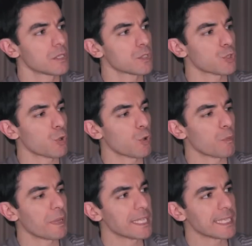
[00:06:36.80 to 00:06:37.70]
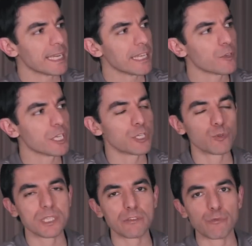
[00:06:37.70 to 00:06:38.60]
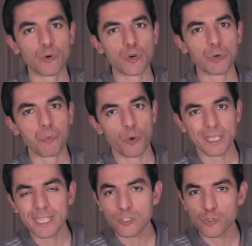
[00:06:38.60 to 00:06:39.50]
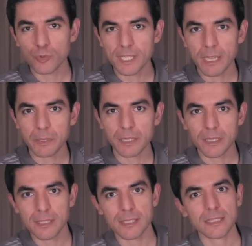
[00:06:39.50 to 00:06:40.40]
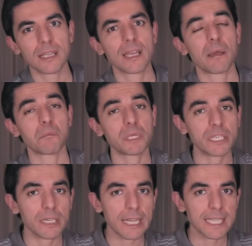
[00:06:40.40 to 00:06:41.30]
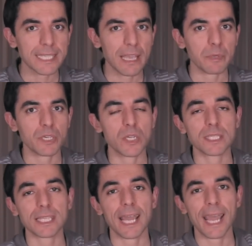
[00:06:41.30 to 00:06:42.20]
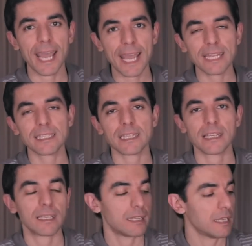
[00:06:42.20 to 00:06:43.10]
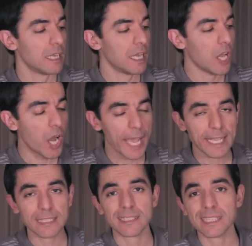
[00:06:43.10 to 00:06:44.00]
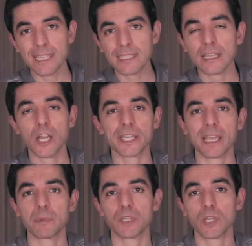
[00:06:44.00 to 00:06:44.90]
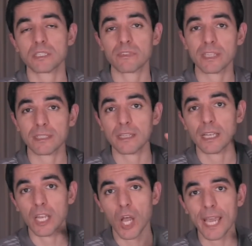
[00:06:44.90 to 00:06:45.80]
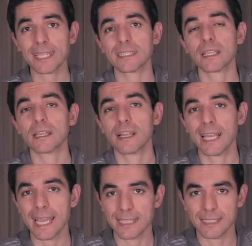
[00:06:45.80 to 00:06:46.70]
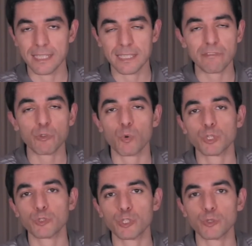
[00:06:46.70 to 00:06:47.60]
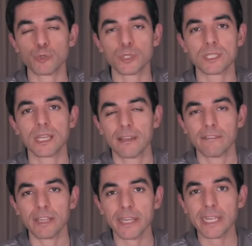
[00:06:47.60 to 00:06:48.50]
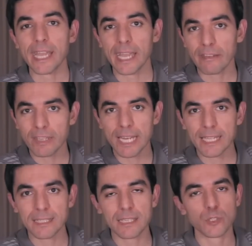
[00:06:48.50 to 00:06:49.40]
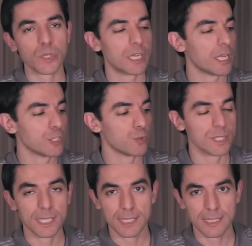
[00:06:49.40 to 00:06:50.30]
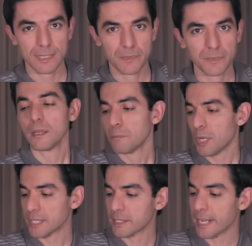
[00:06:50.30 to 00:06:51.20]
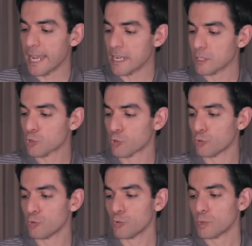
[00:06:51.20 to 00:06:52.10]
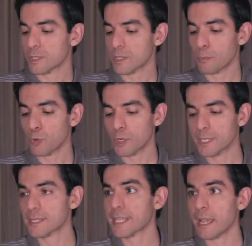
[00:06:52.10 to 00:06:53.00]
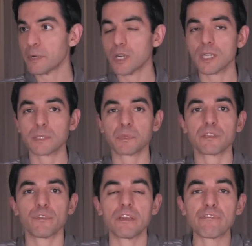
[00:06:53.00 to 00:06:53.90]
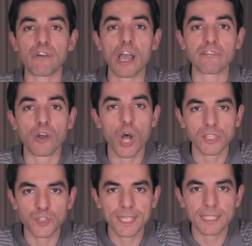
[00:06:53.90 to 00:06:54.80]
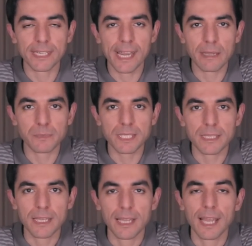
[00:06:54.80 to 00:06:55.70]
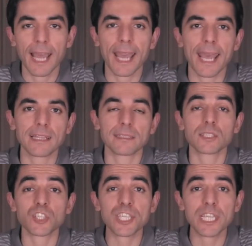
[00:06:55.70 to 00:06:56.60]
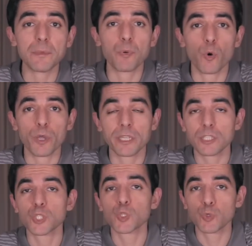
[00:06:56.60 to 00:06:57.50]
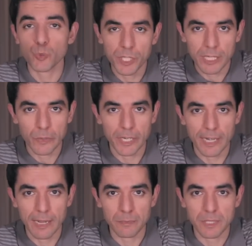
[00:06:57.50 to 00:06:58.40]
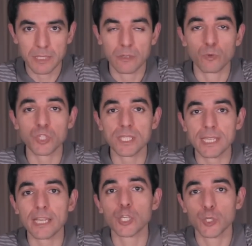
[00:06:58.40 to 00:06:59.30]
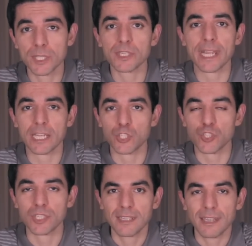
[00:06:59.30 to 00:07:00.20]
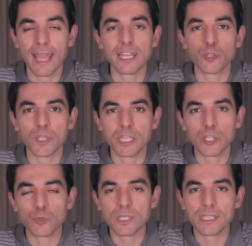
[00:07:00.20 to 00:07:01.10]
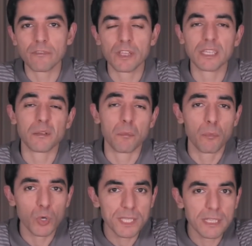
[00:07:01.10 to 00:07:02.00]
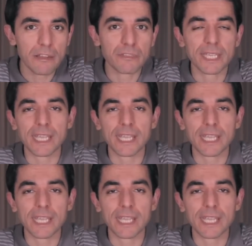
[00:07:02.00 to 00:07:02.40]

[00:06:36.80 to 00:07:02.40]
So basically you can use it for point and shoot cameras, mirrorless cameras, and light DSLR cameras with light lenses. If you want to use very heavy lenses, you cannot use this. But Crane2 supports cameras between 500 grams and 3.2 kilograms, which is a good range. And you can use it with most of the